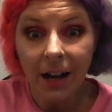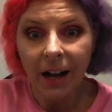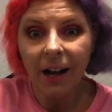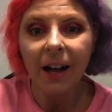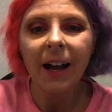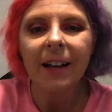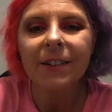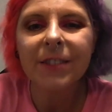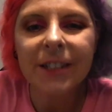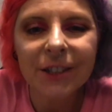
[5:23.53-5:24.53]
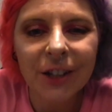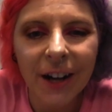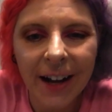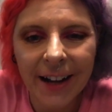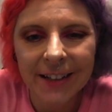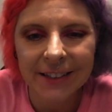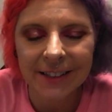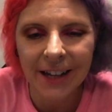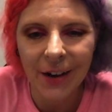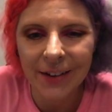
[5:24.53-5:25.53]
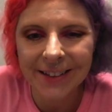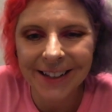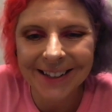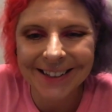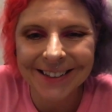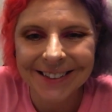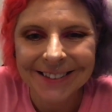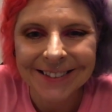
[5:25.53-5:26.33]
I'll give it a try and see how I like it.